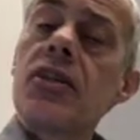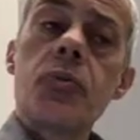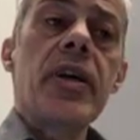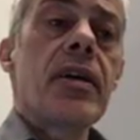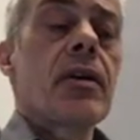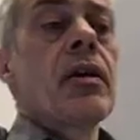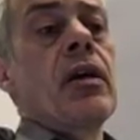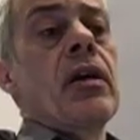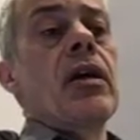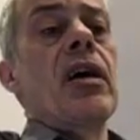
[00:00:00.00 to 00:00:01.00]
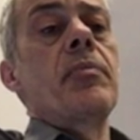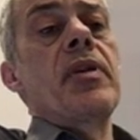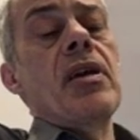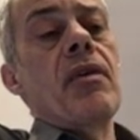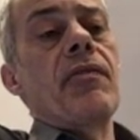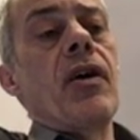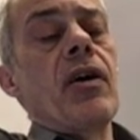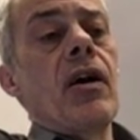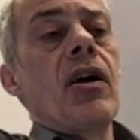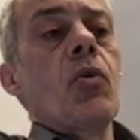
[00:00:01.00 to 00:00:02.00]
last week. Um, you have
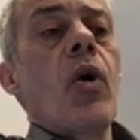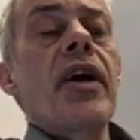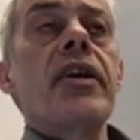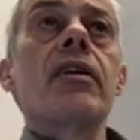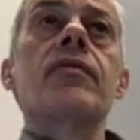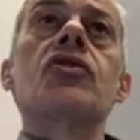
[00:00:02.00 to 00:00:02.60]
unwinding of a